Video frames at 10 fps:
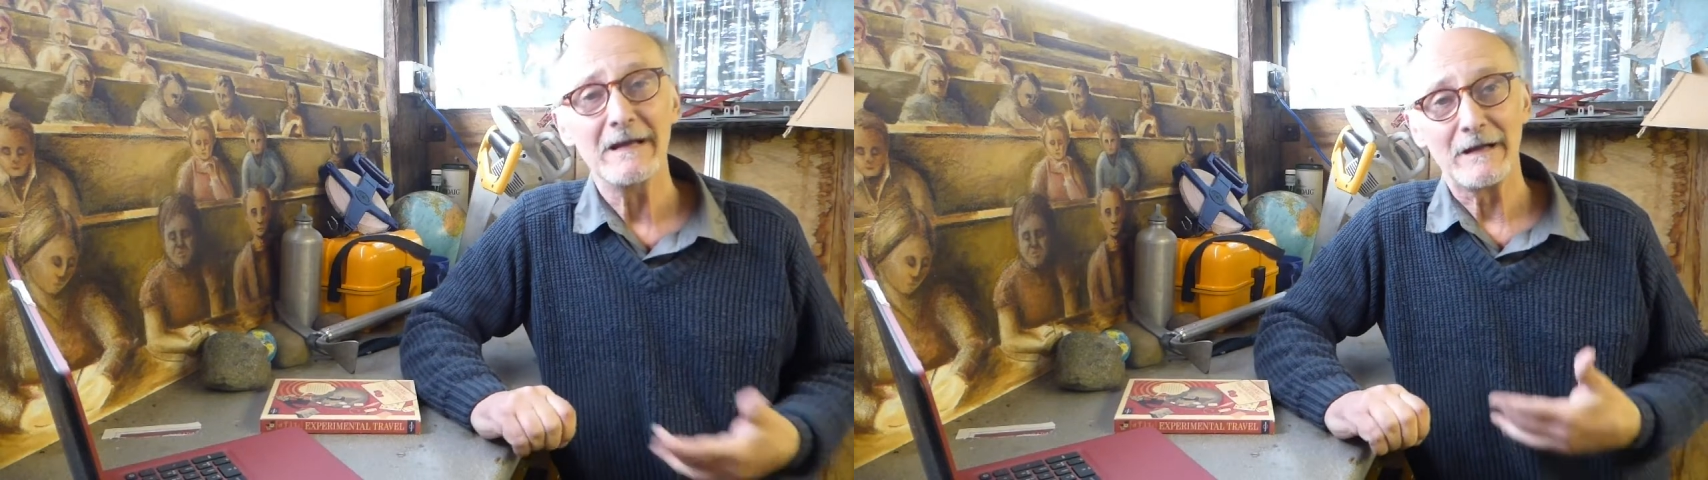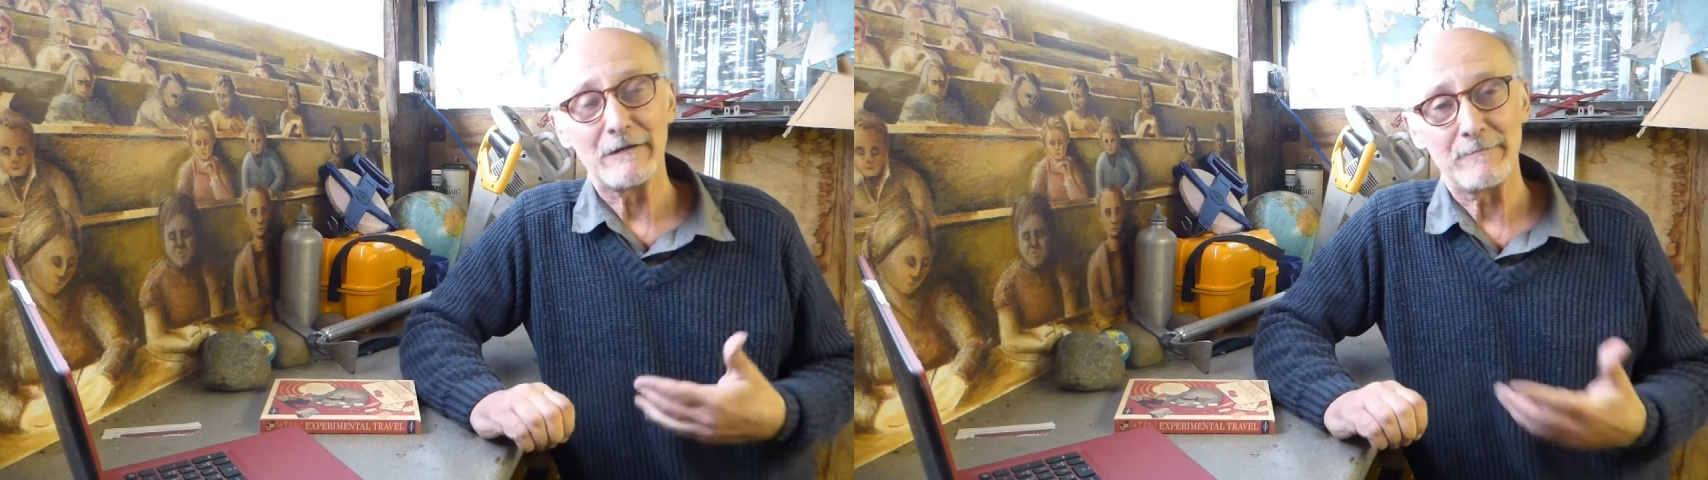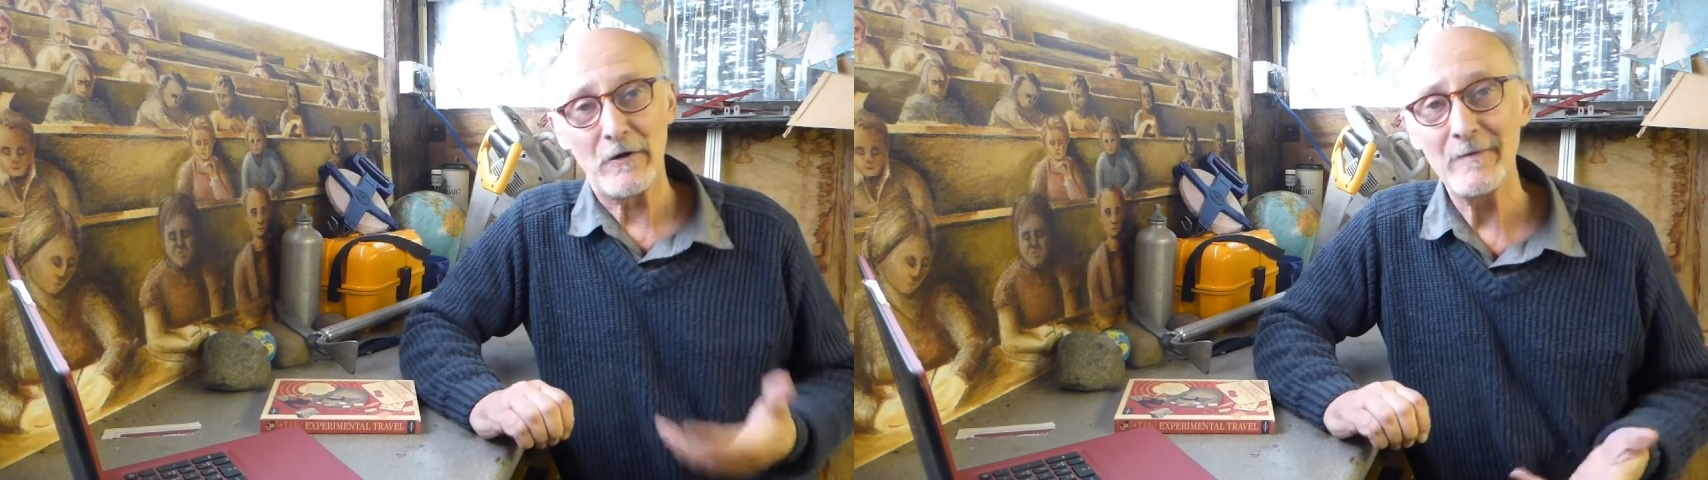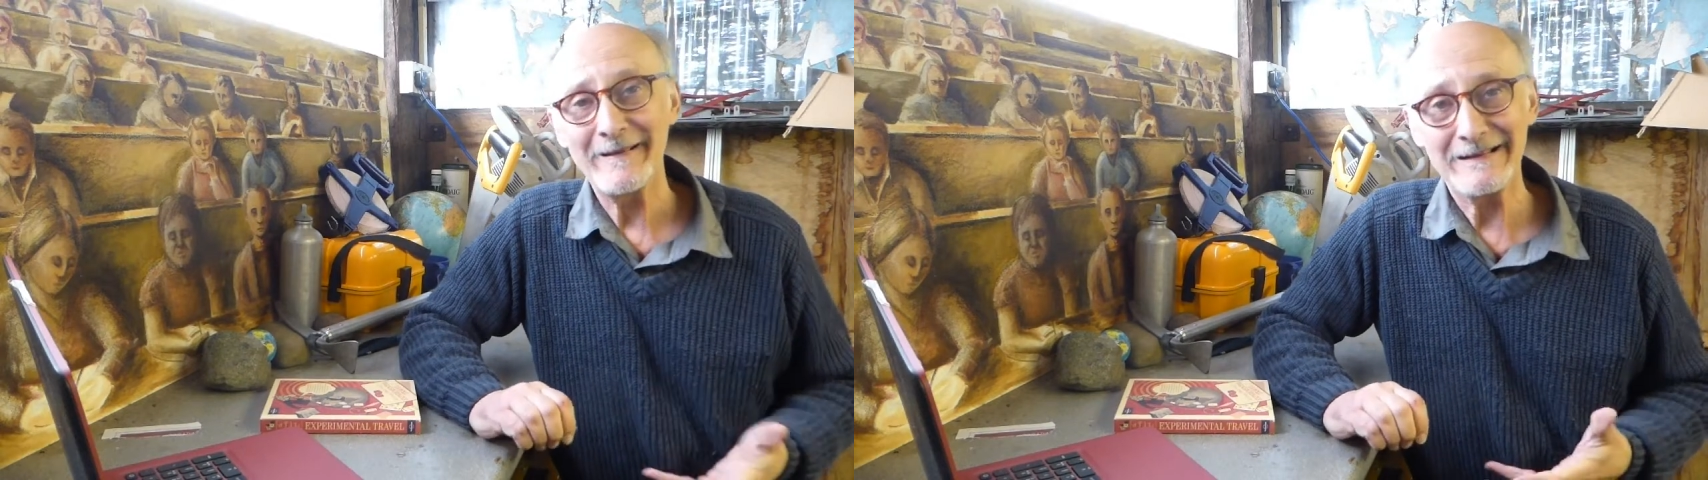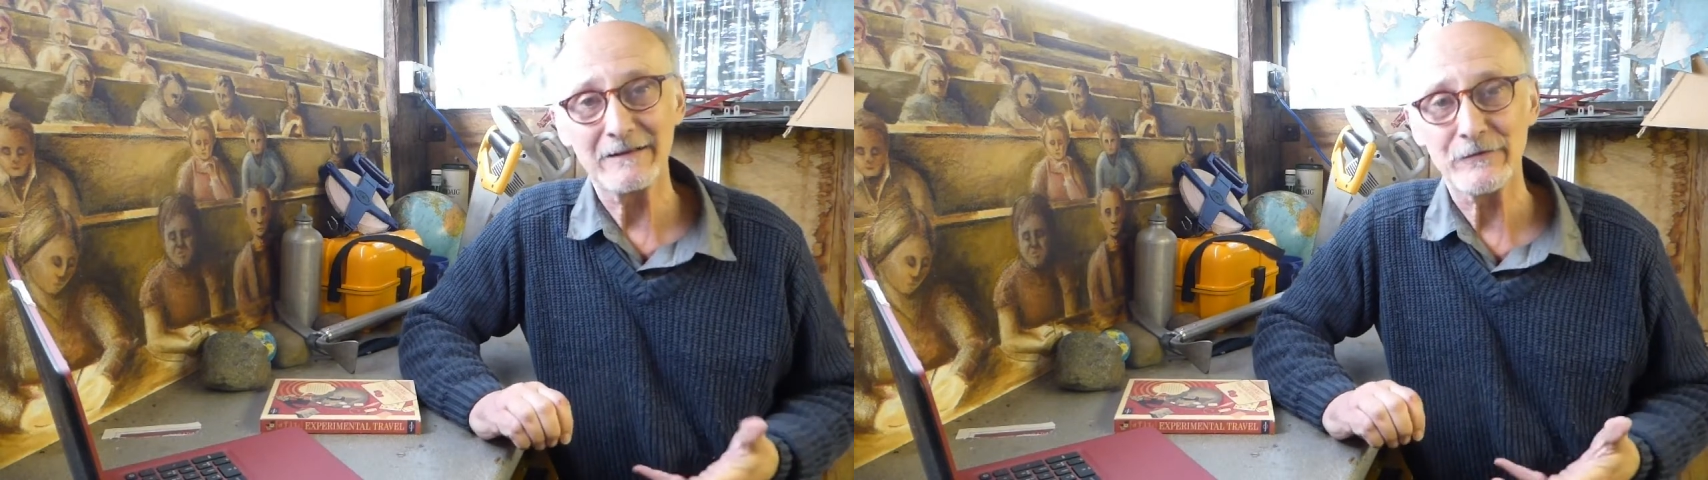
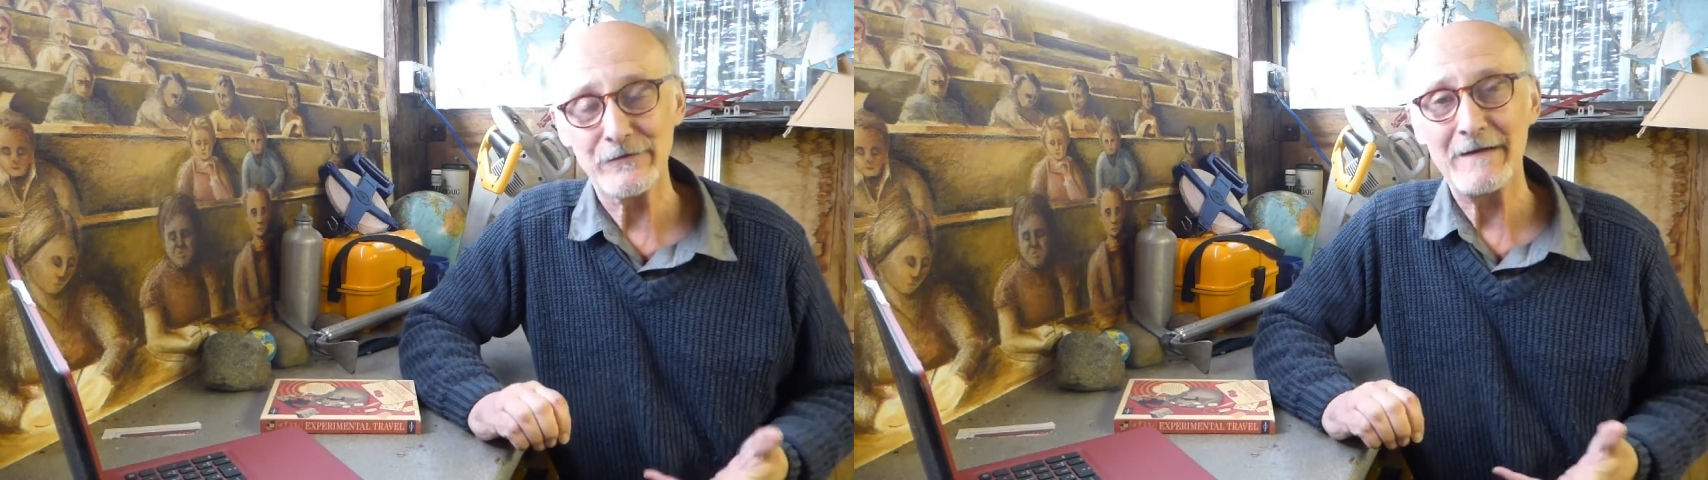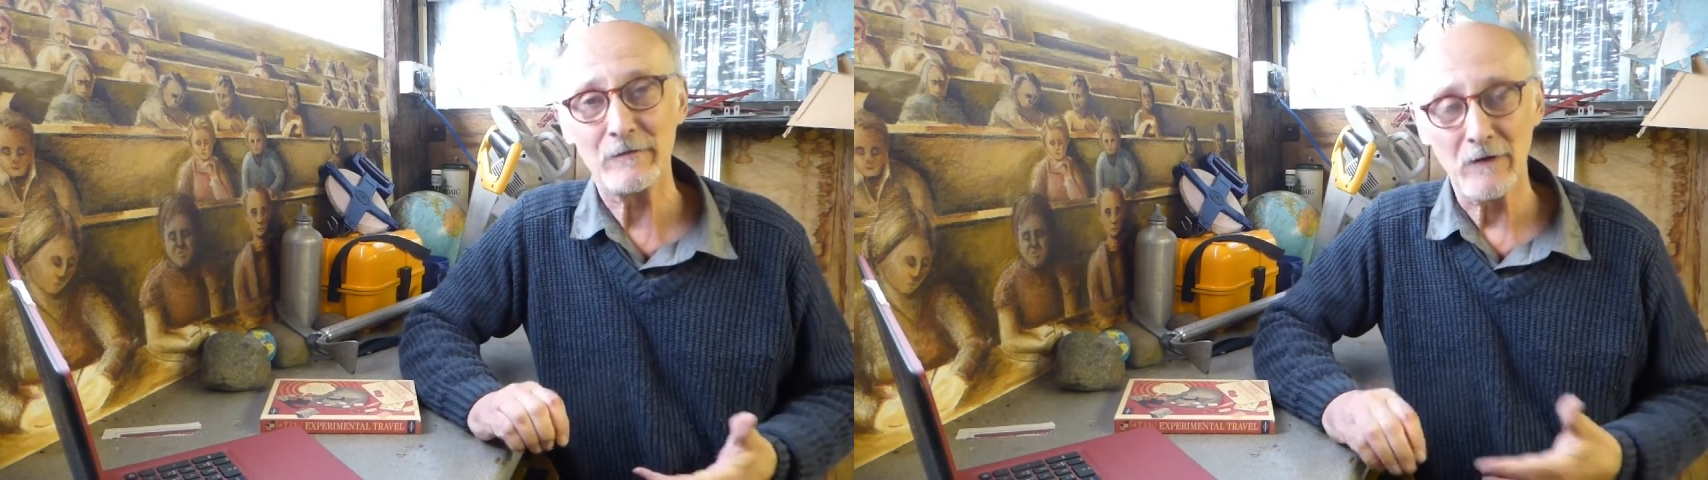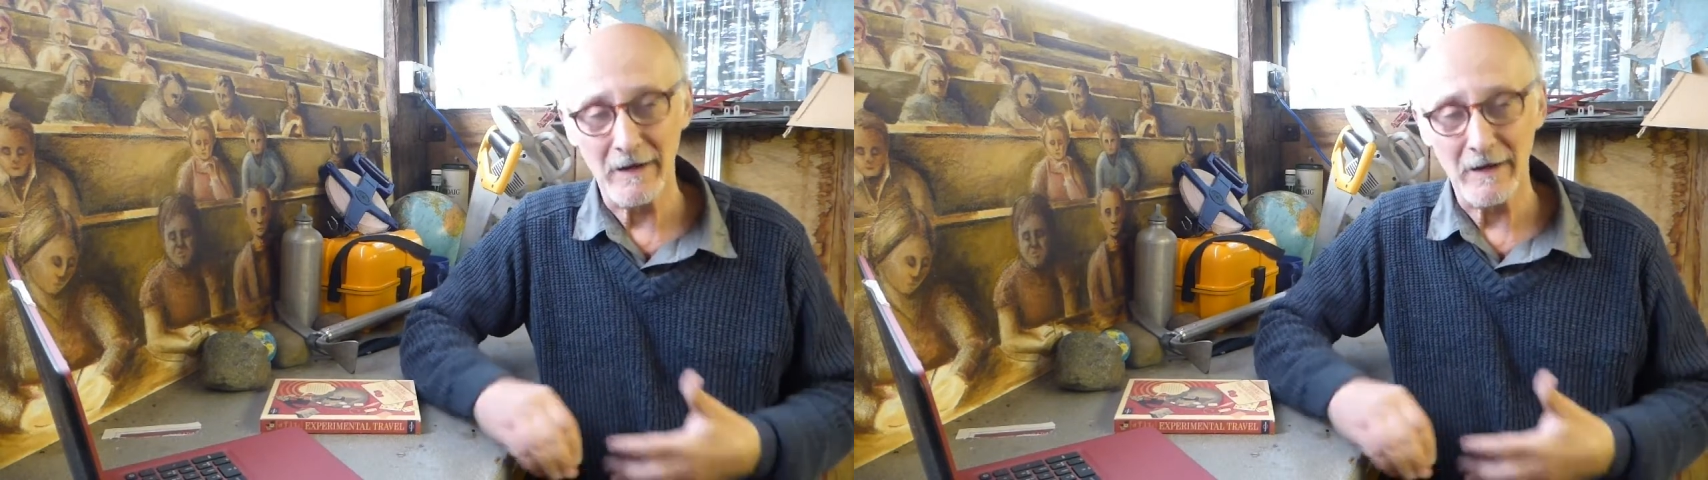experimental travel,